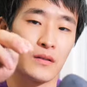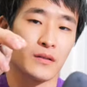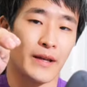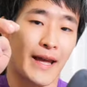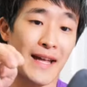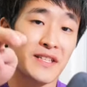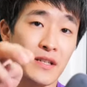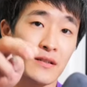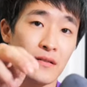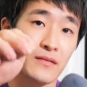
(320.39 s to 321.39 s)
like
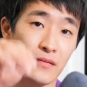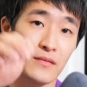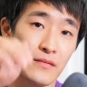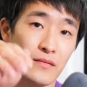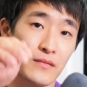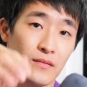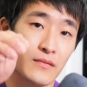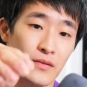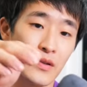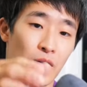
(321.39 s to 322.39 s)
edging,
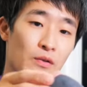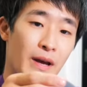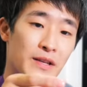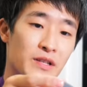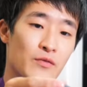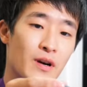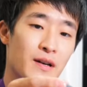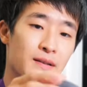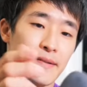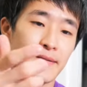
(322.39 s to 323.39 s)
toe edging
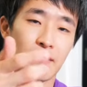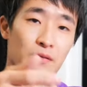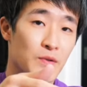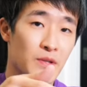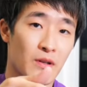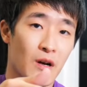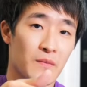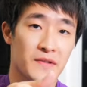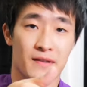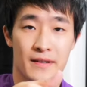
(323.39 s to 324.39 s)
wise, Solution
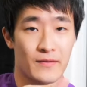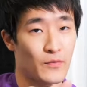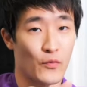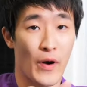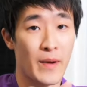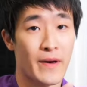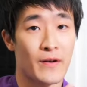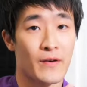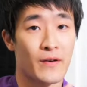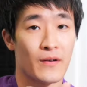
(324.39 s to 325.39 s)
comes like way
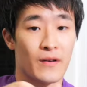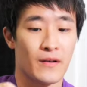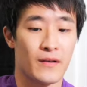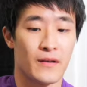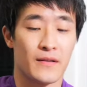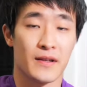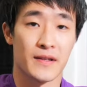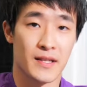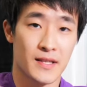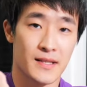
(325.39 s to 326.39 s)
better
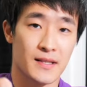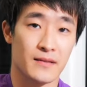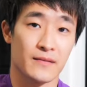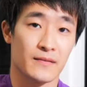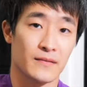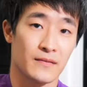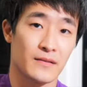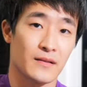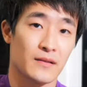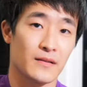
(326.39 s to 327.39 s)
than this.
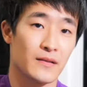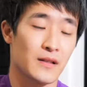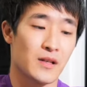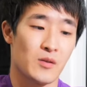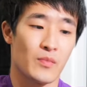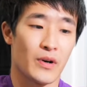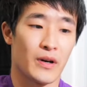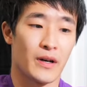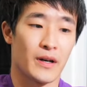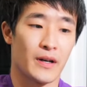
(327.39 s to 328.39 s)

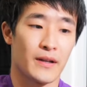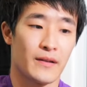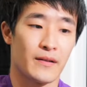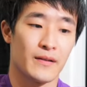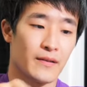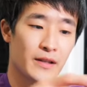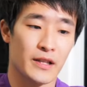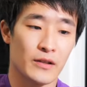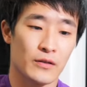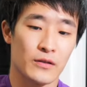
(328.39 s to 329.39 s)
But
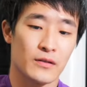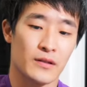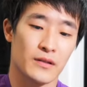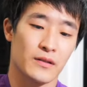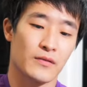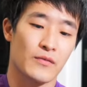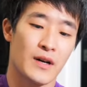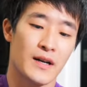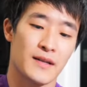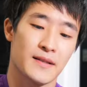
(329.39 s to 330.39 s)
heel hook
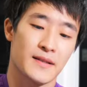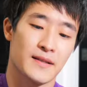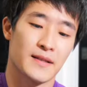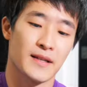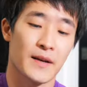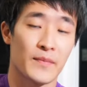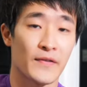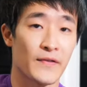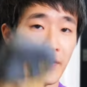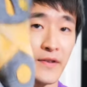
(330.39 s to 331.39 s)
wise, I
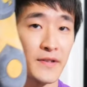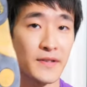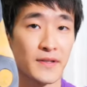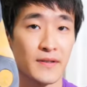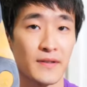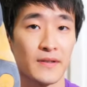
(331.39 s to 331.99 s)
prefer this.